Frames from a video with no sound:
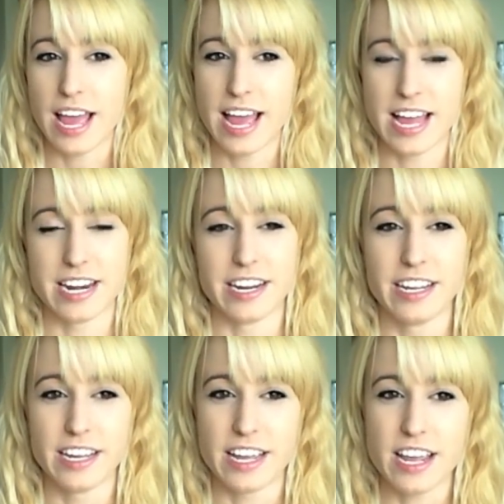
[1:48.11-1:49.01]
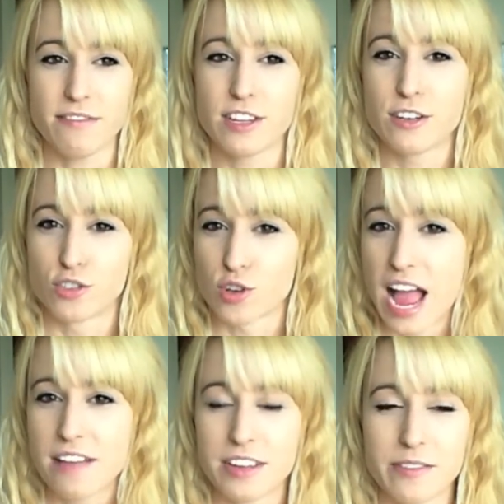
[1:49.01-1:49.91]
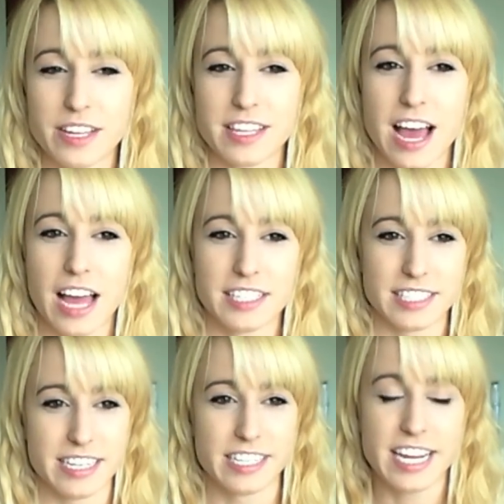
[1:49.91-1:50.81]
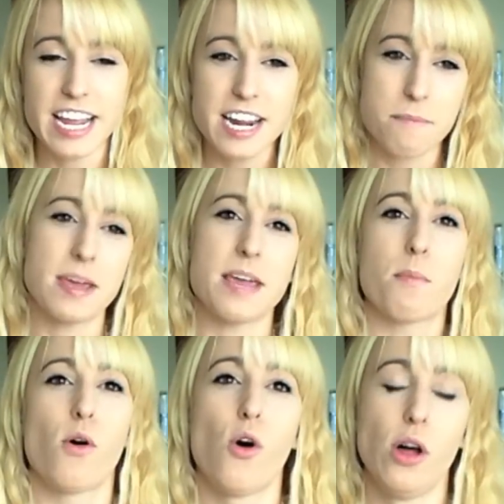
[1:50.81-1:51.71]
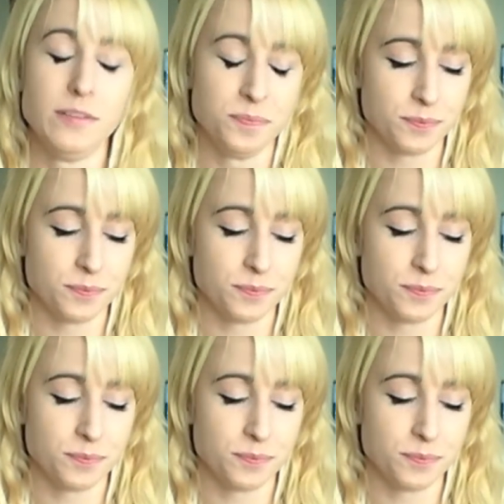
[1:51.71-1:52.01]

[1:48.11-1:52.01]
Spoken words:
and if they're driving with us. And dating people